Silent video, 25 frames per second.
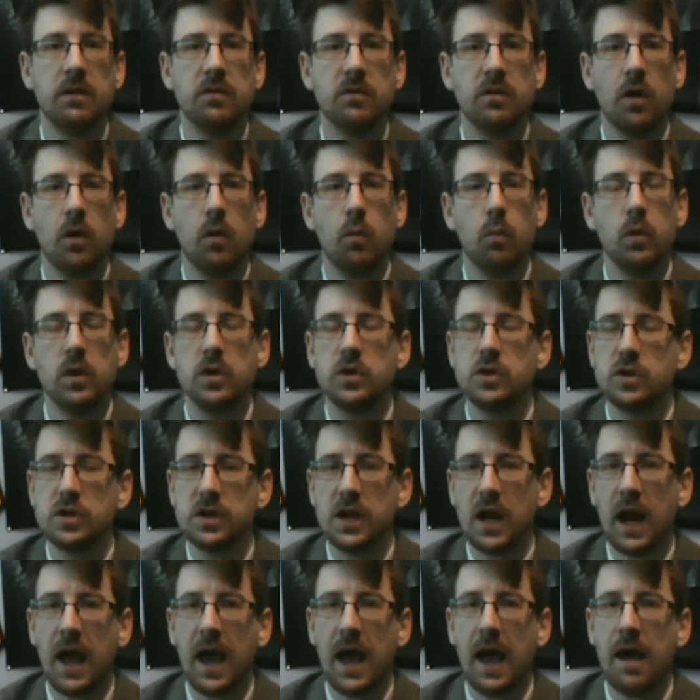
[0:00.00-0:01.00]
So we're just
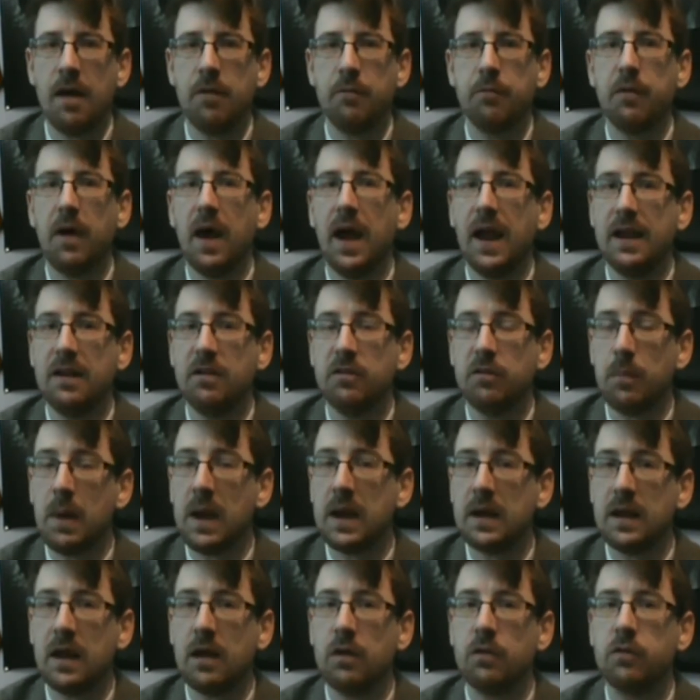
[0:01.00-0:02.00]
going to have a
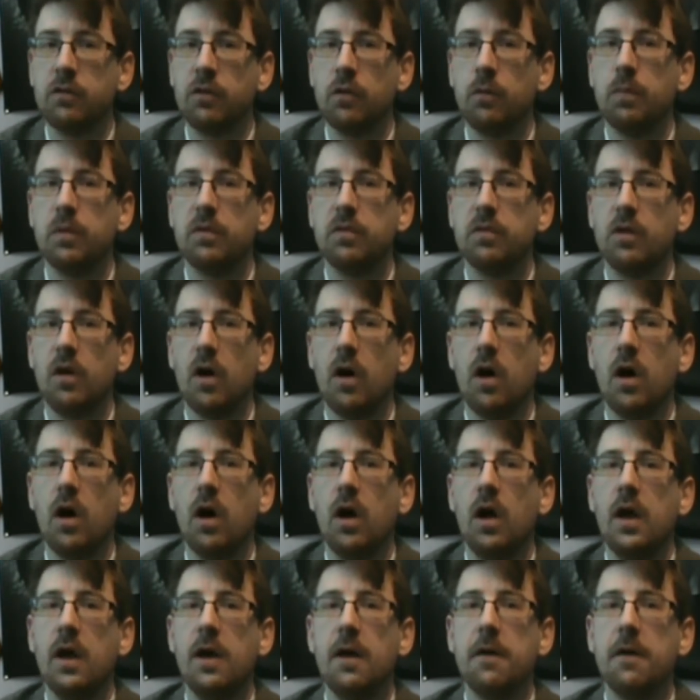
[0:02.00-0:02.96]
SmackDown superstar